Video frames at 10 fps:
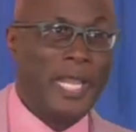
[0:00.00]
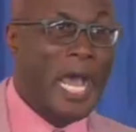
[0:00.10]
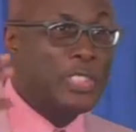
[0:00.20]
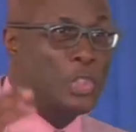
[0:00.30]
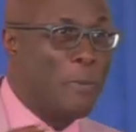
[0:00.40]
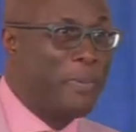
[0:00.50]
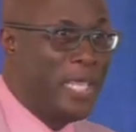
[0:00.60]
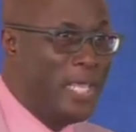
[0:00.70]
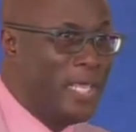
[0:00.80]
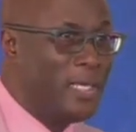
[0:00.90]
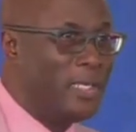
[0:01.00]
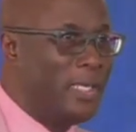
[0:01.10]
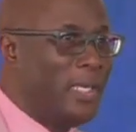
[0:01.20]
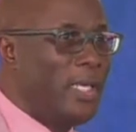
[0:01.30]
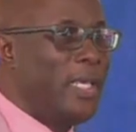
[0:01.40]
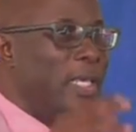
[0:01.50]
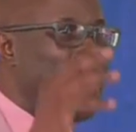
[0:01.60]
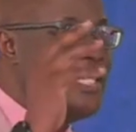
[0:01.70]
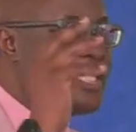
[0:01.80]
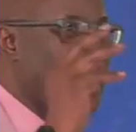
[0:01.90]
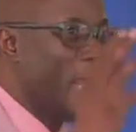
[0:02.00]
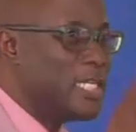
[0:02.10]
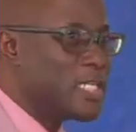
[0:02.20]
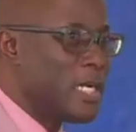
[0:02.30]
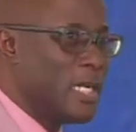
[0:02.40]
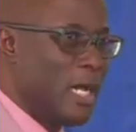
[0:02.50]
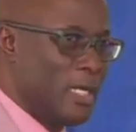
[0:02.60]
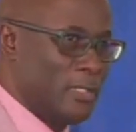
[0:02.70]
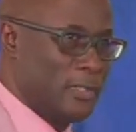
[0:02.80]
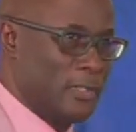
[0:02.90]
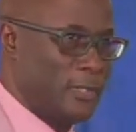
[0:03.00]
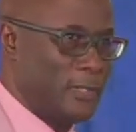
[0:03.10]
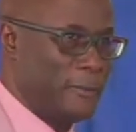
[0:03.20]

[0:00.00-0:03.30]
It has to be intentional.